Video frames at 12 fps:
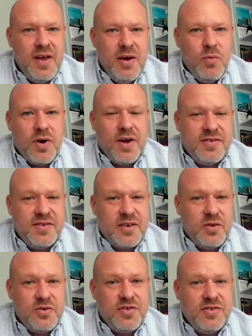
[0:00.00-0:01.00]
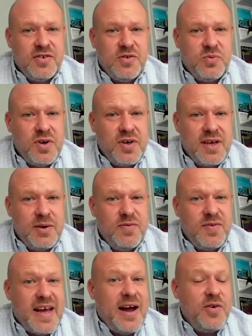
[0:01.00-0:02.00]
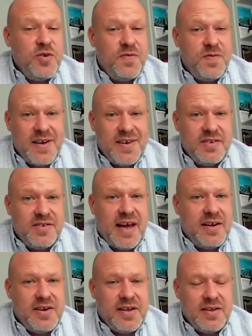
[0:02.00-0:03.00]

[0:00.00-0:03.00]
what kind of technologies he's working with, and how you're finding talent